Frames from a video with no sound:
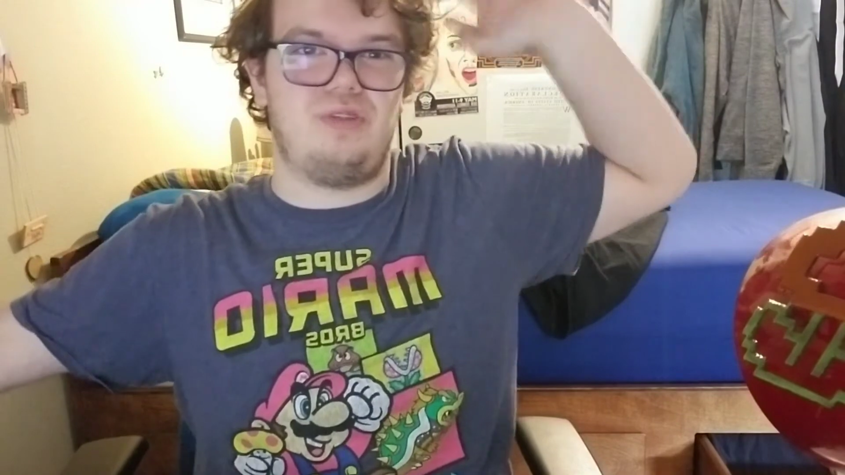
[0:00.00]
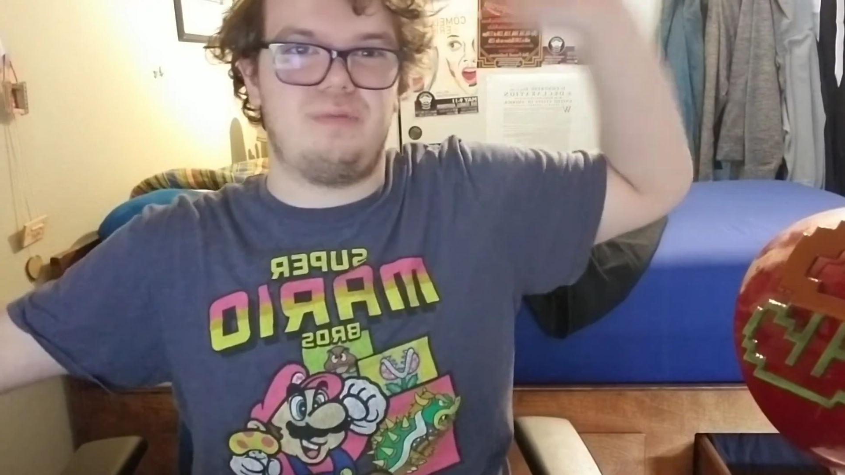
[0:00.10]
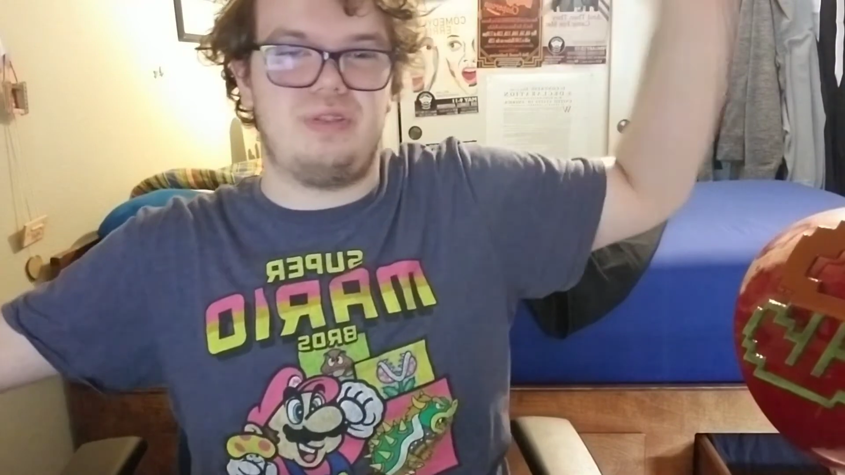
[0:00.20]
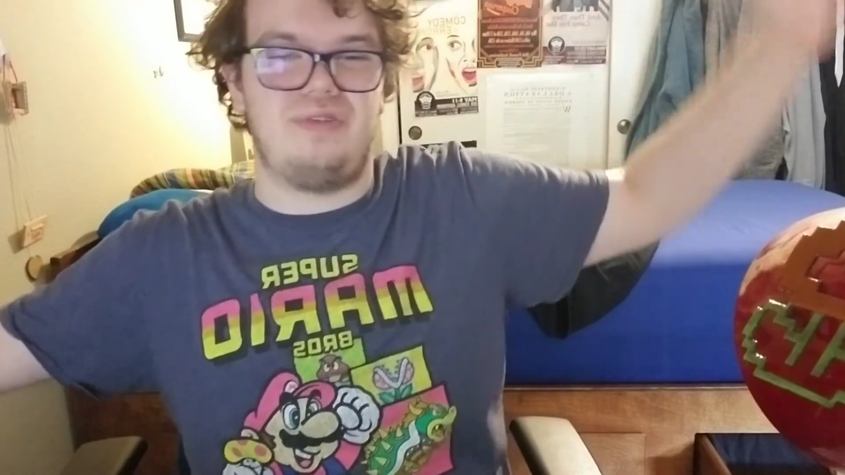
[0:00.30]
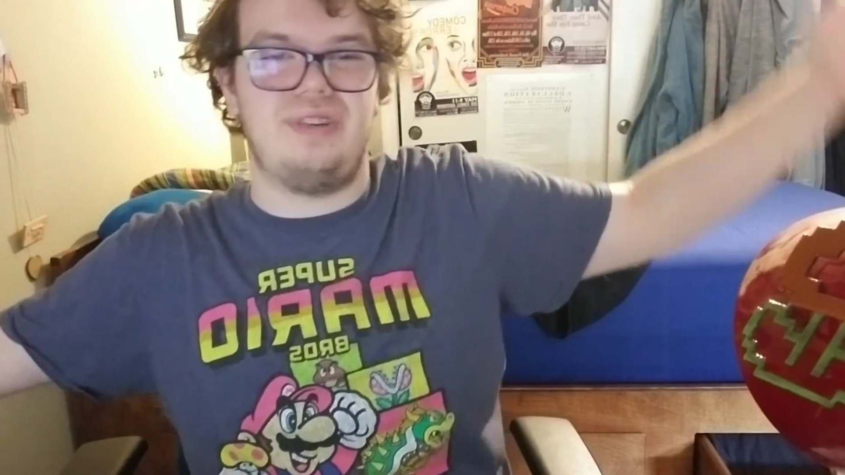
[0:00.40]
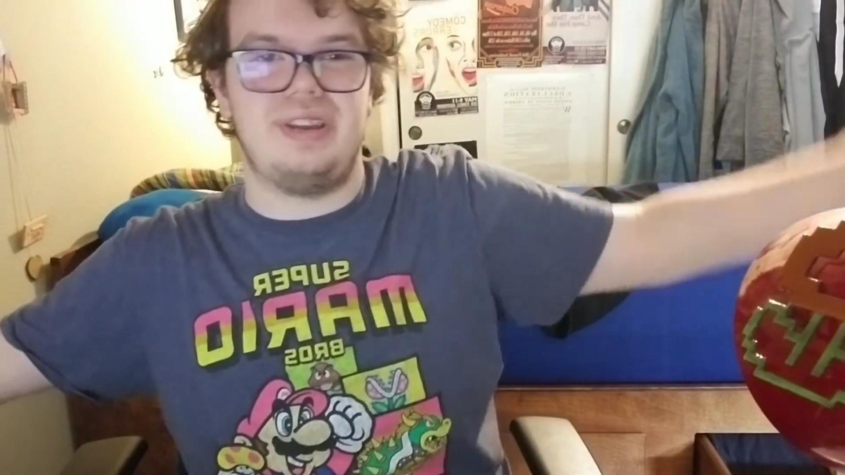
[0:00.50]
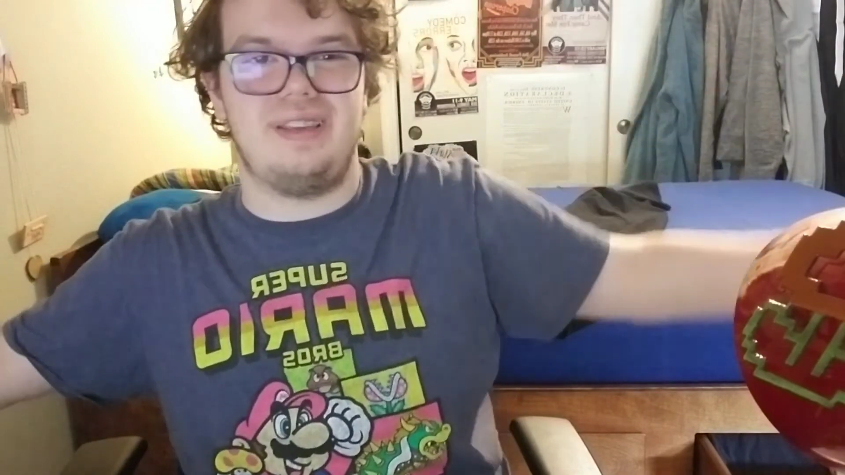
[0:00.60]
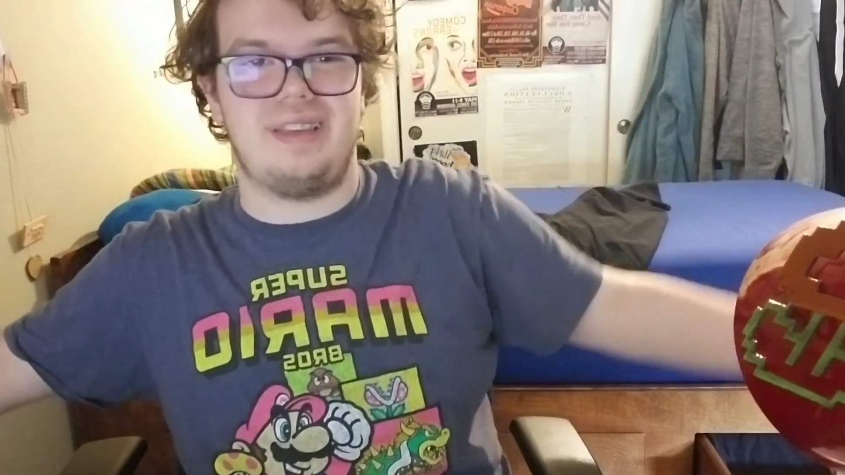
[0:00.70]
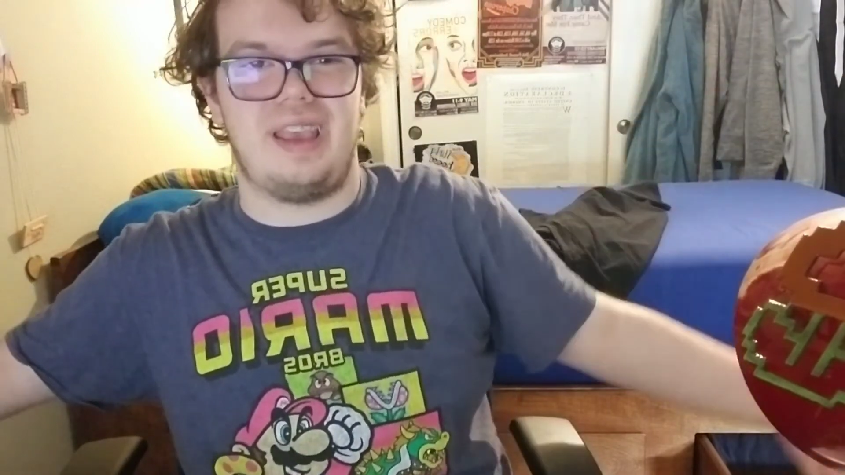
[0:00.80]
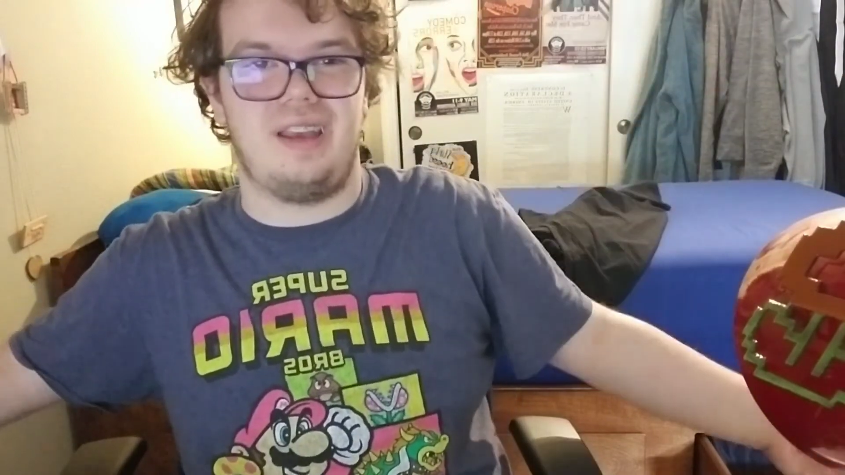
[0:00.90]
between his
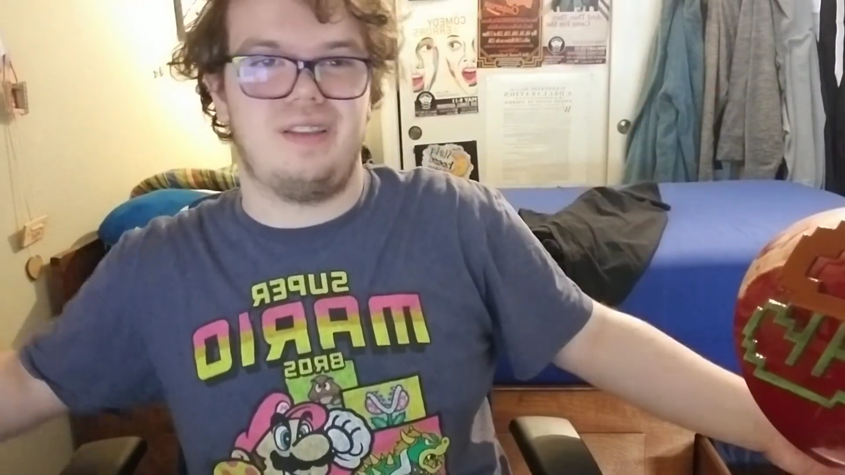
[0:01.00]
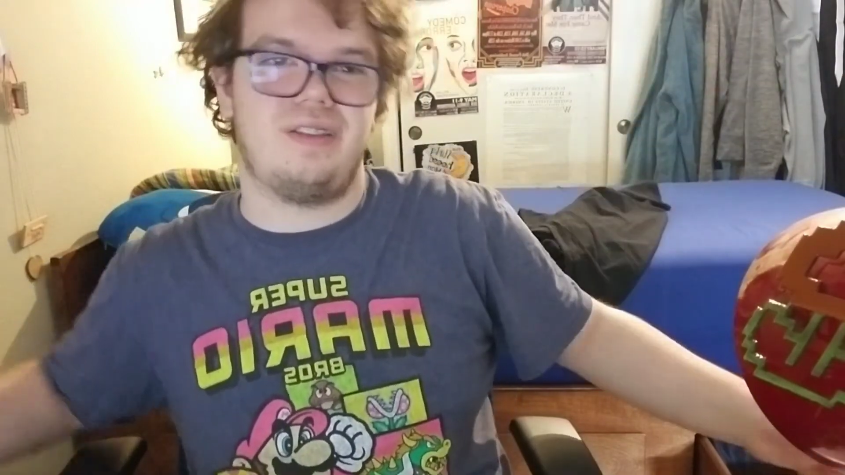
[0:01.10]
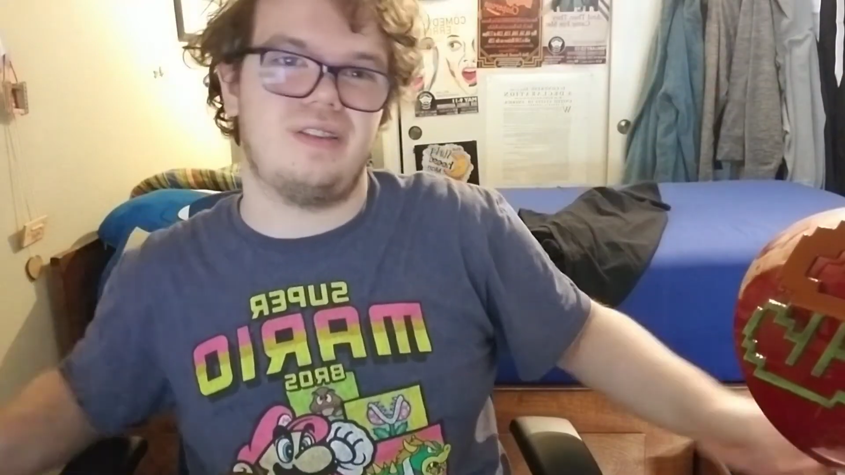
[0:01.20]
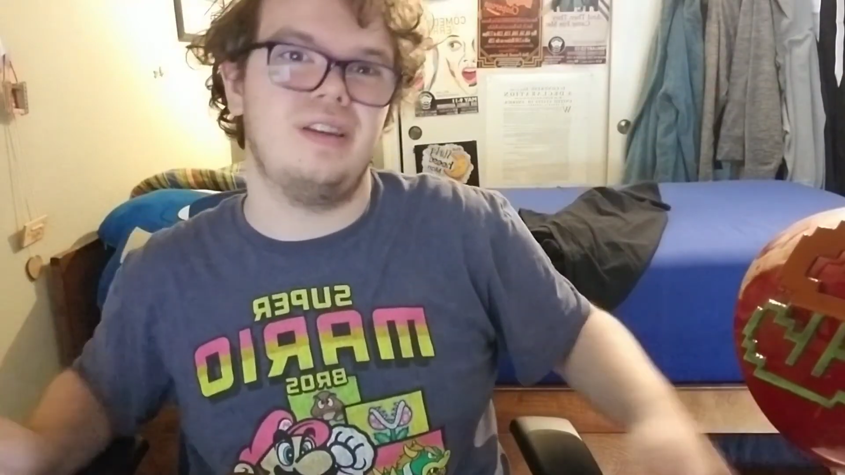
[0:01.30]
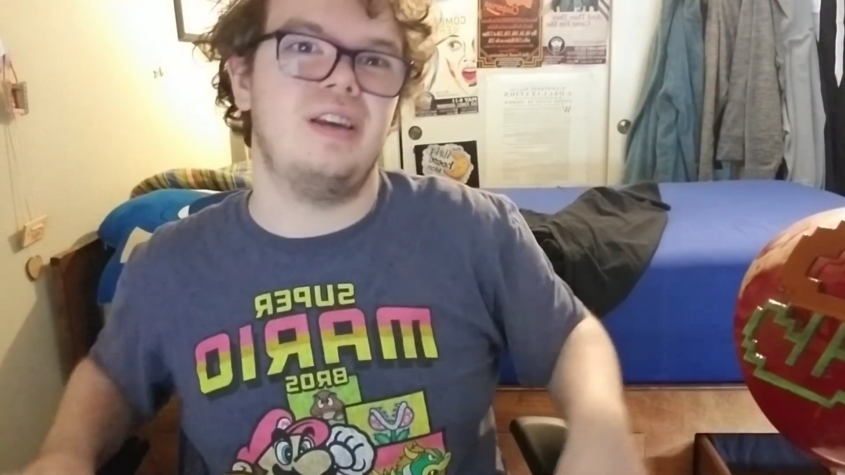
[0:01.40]
hands.